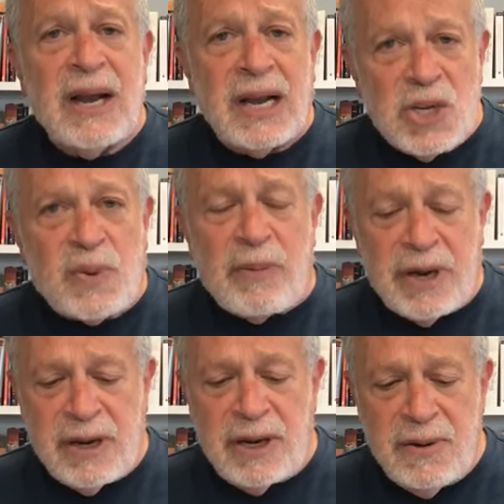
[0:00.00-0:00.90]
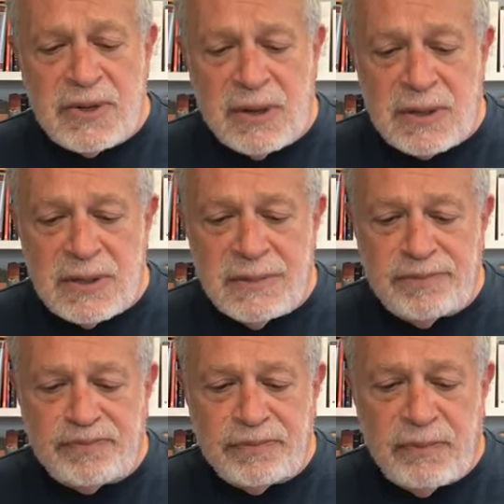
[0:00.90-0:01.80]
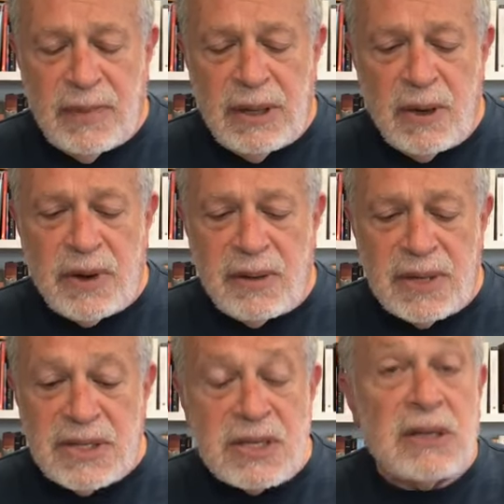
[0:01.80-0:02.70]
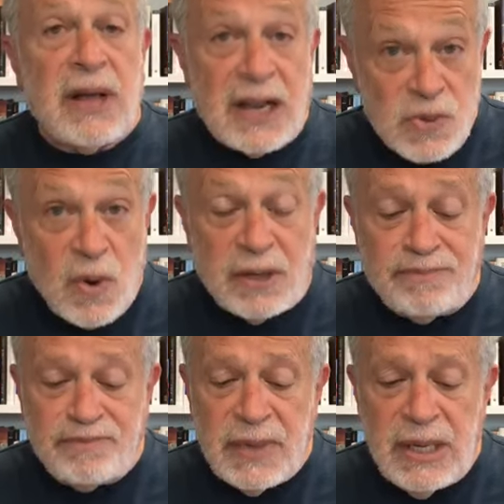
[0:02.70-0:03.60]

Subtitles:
and he's probably going to use this. Okay, this is the last one.